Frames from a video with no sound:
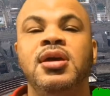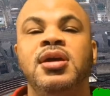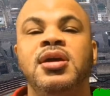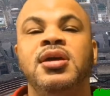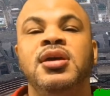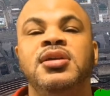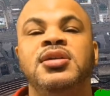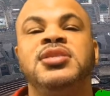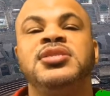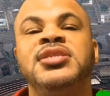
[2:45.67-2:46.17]

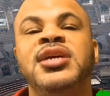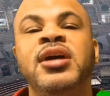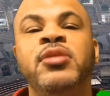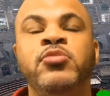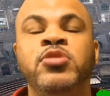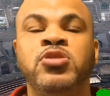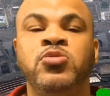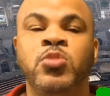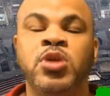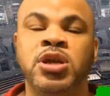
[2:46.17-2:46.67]
Decide where you
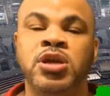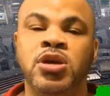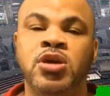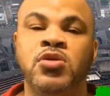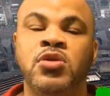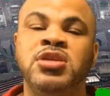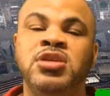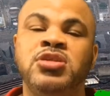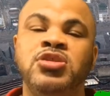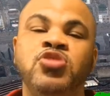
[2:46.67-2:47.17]
want to go.
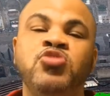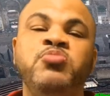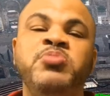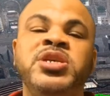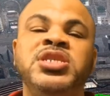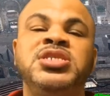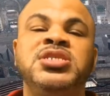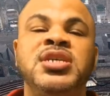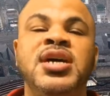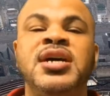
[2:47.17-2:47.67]
You'll be
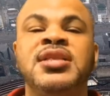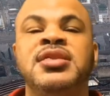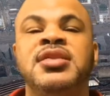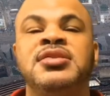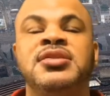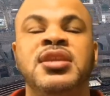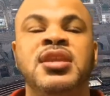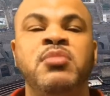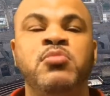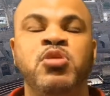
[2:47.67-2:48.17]
shocked at the
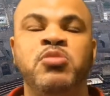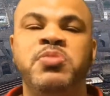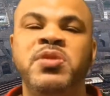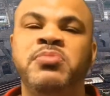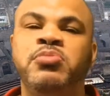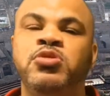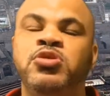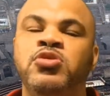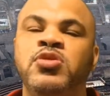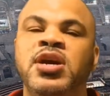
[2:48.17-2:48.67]
number of people
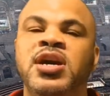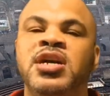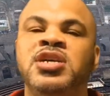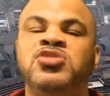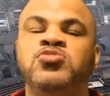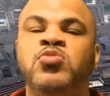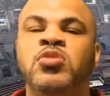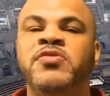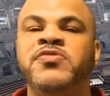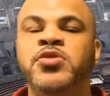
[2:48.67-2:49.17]
you ask,
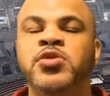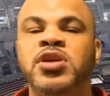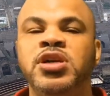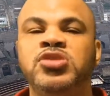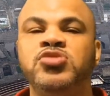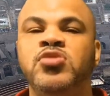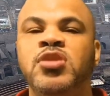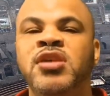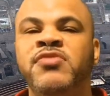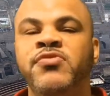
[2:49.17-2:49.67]
well, if you could
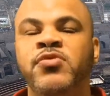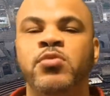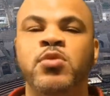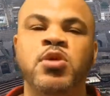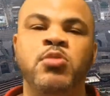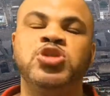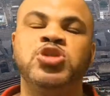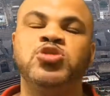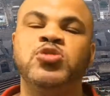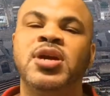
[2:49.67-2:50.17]
travel, where
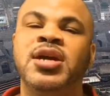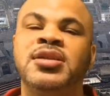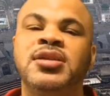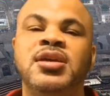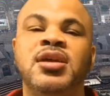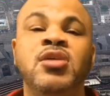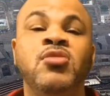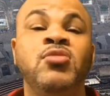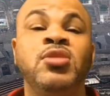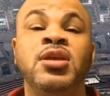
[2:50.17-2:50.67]
would you like to
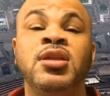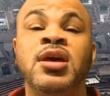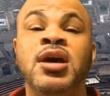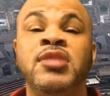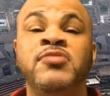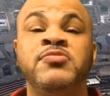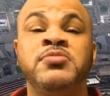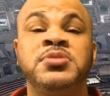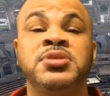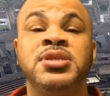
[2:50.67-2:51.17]
go? And a lot of
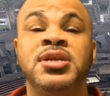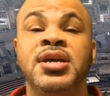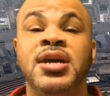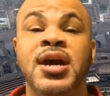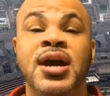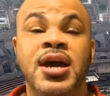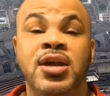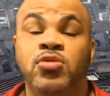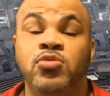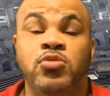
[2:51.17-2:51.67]
them say, I
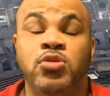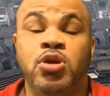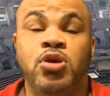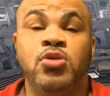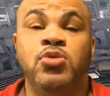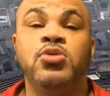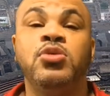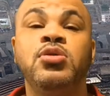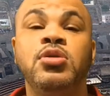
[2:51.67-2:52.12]
don't know.